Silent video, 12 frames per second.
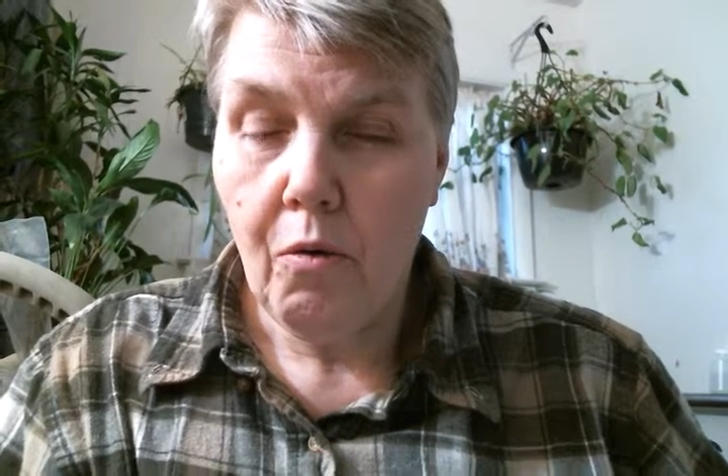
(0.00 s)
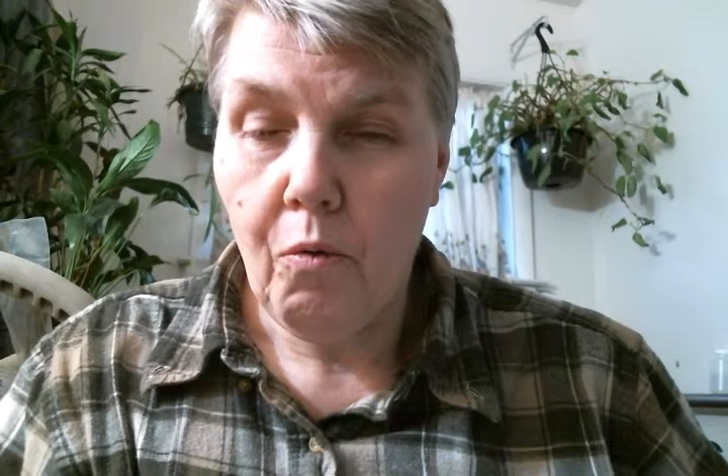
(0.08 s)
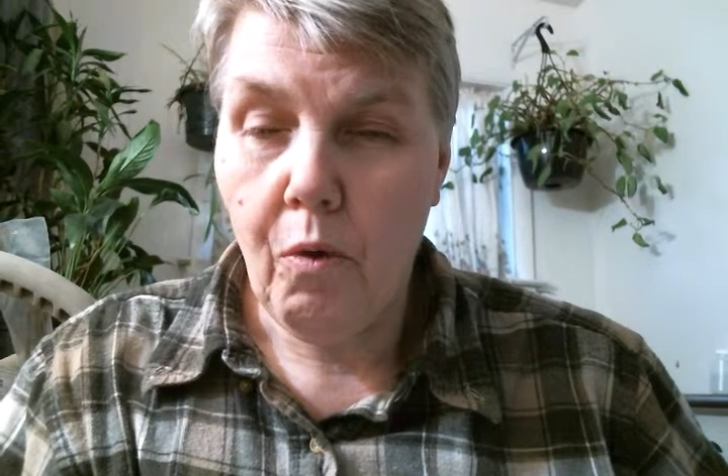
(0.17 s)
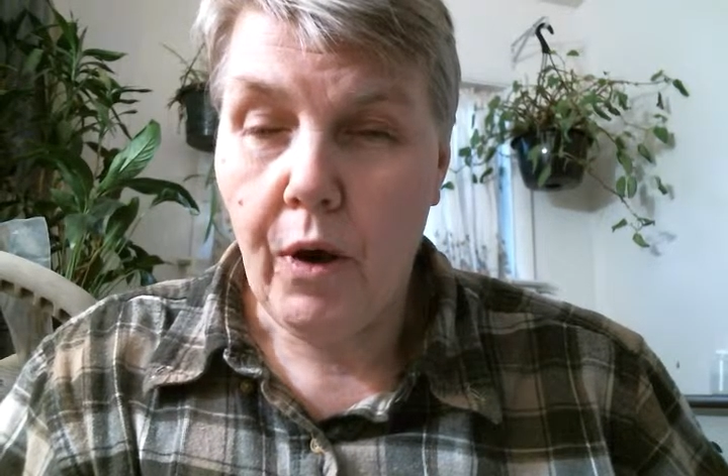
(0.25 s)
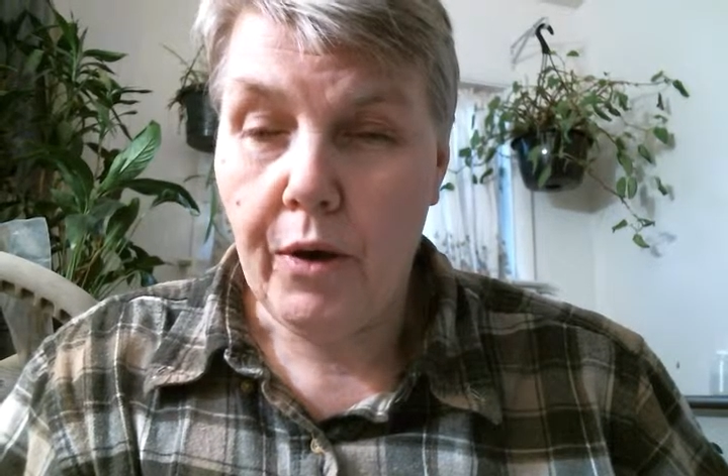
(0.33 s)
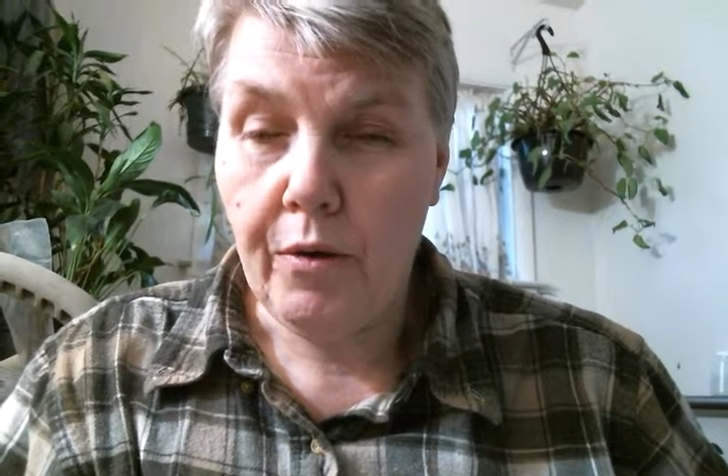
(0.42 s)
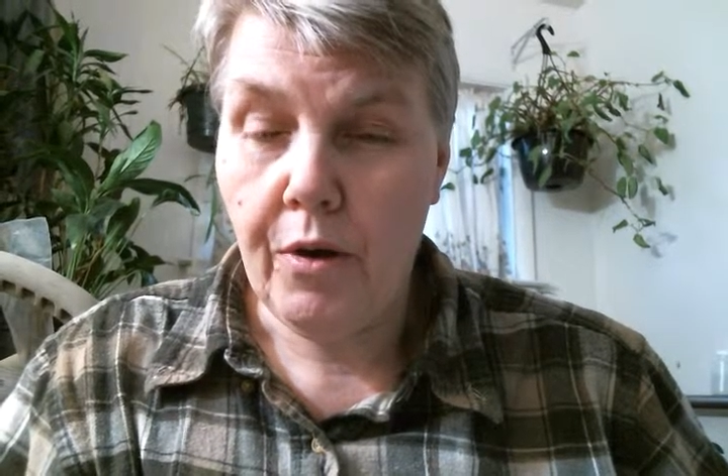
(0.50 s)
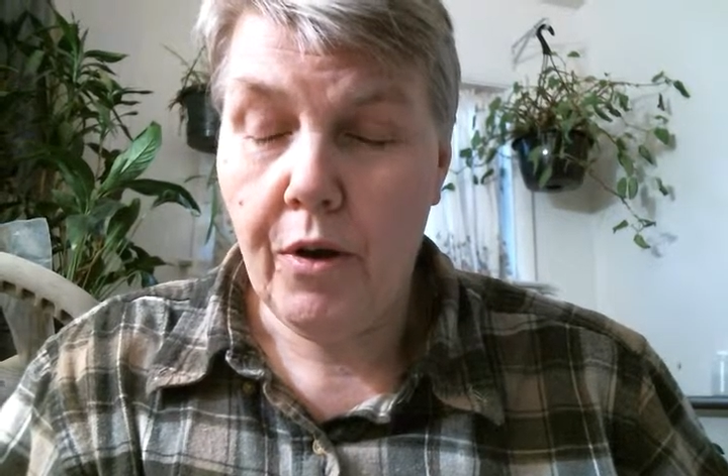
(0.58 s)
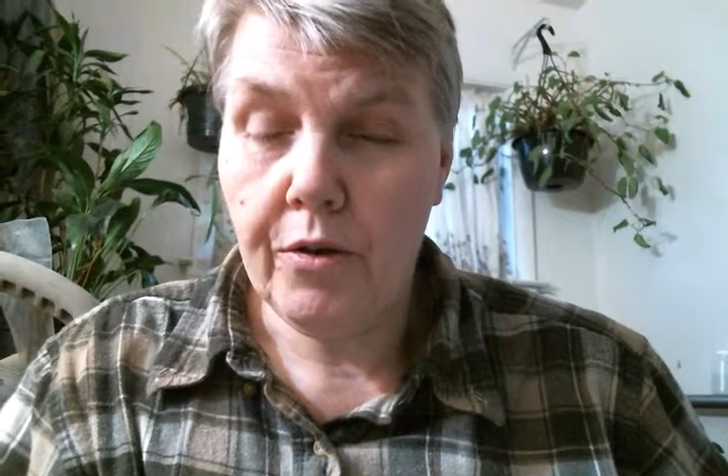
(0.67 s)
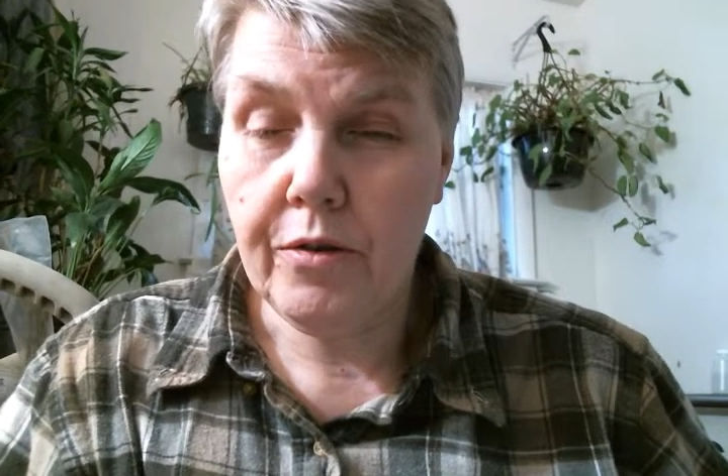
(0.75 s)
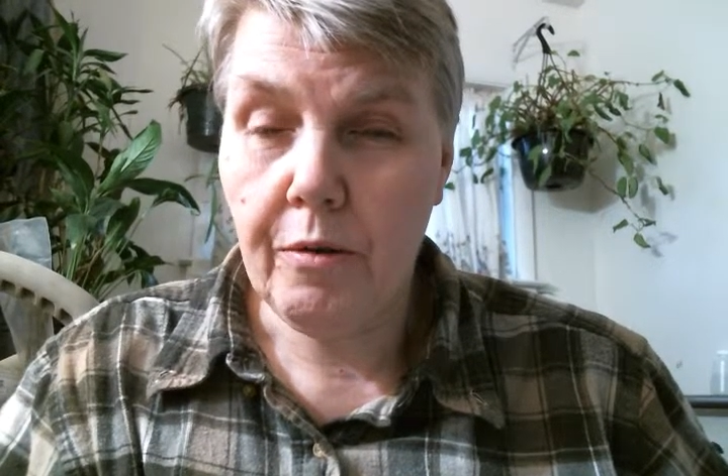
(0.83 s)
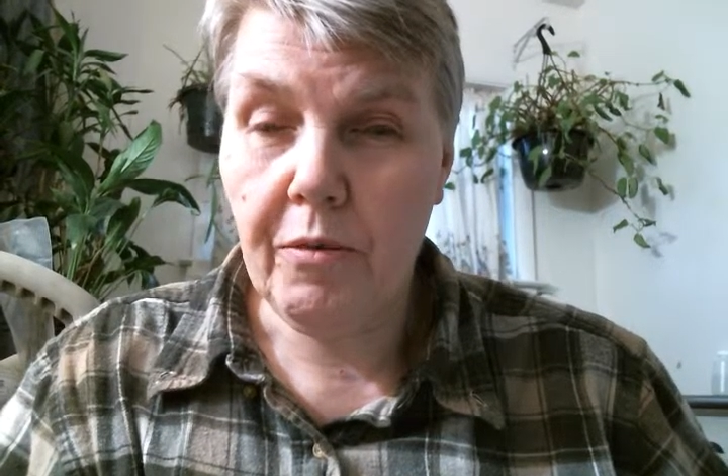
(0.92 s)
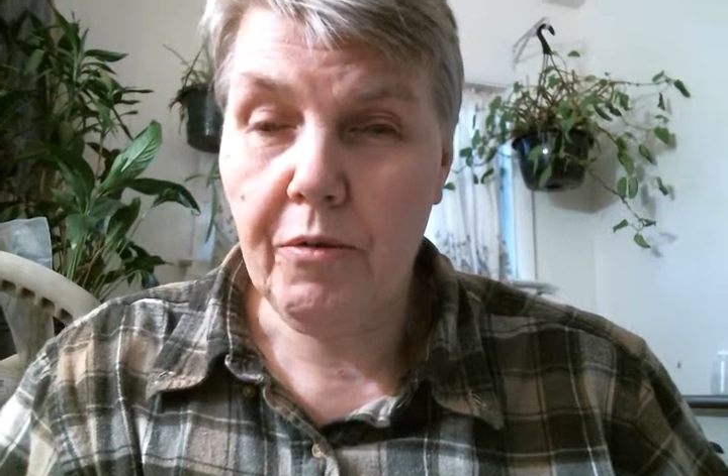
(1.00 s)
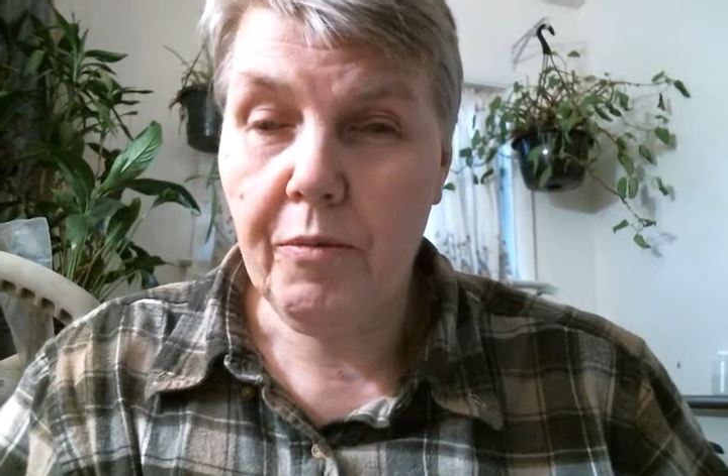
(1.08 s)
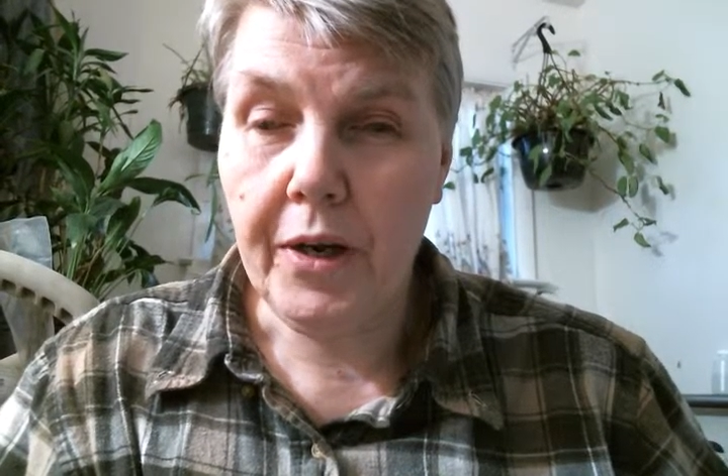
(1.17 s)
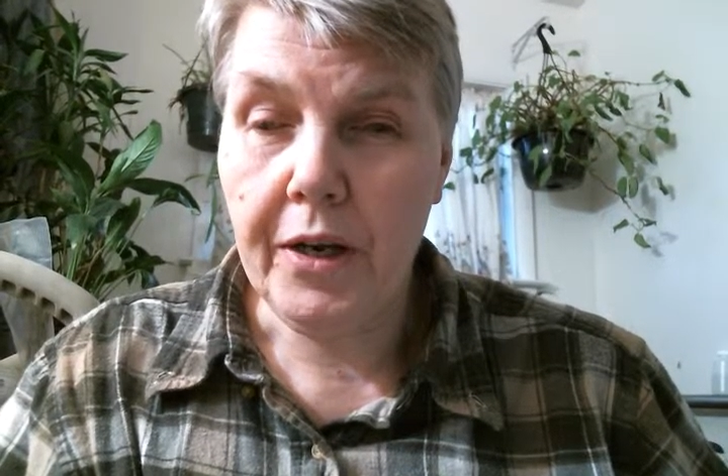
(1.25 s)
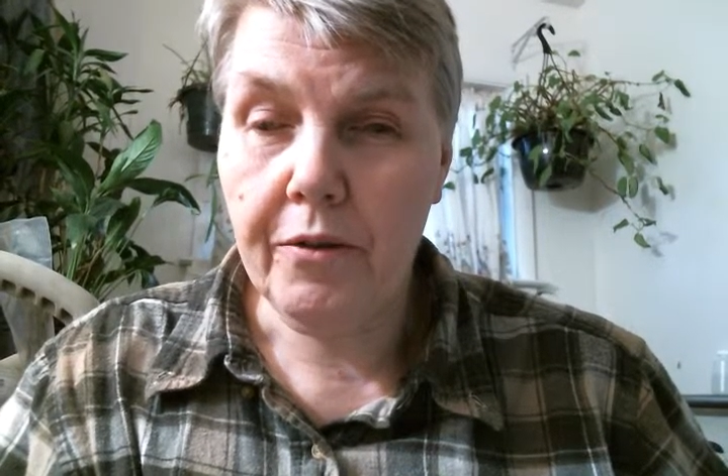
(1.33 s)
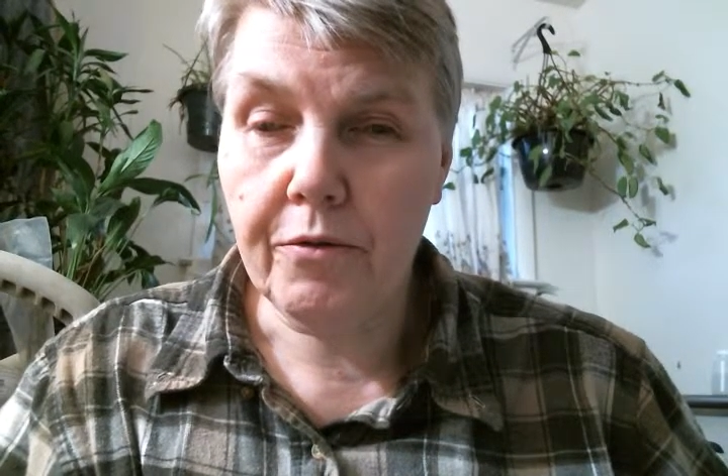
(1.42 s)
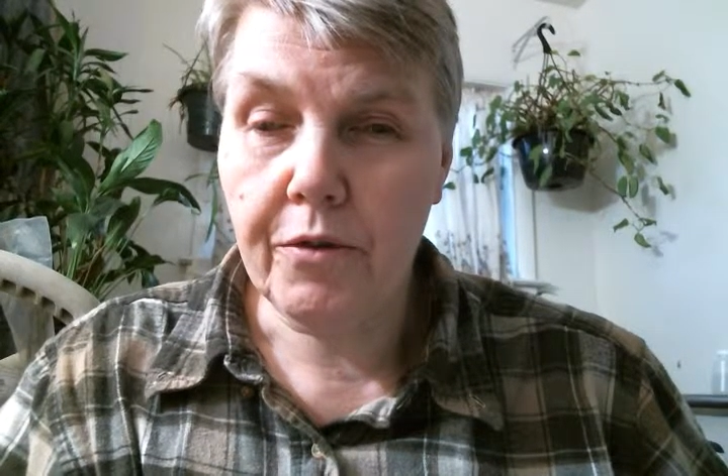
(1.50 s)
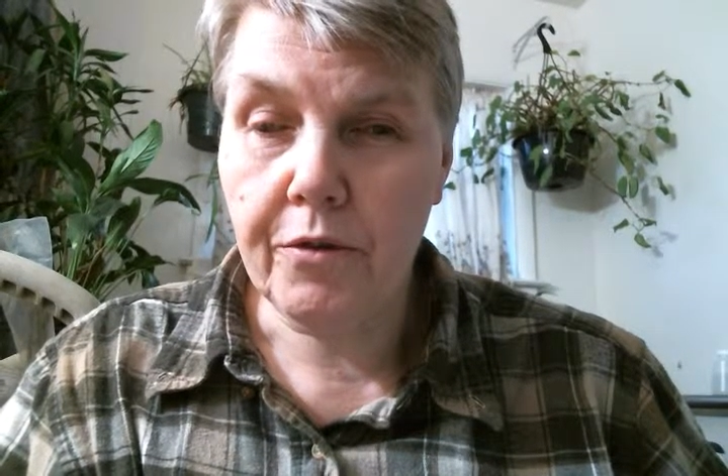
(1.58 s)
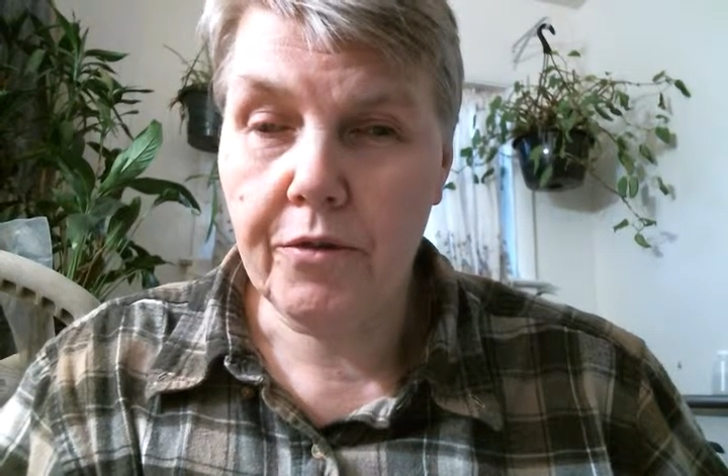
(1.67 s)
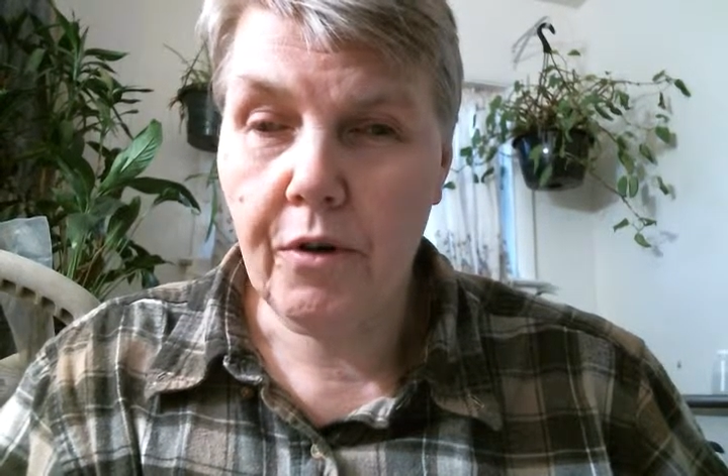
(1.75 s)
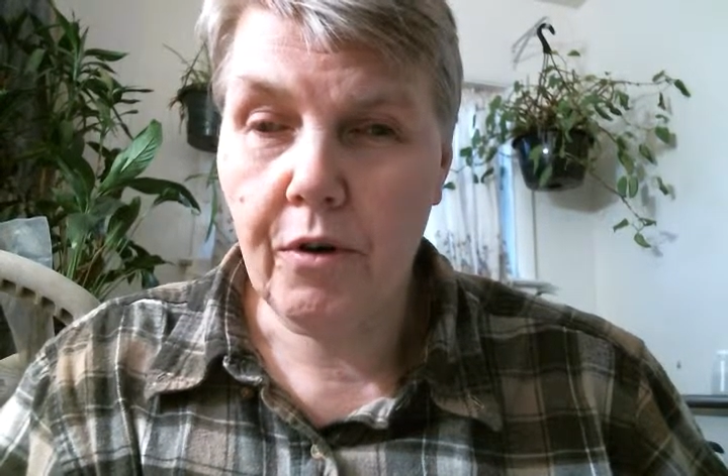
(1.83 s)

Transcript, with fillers: what some of my interests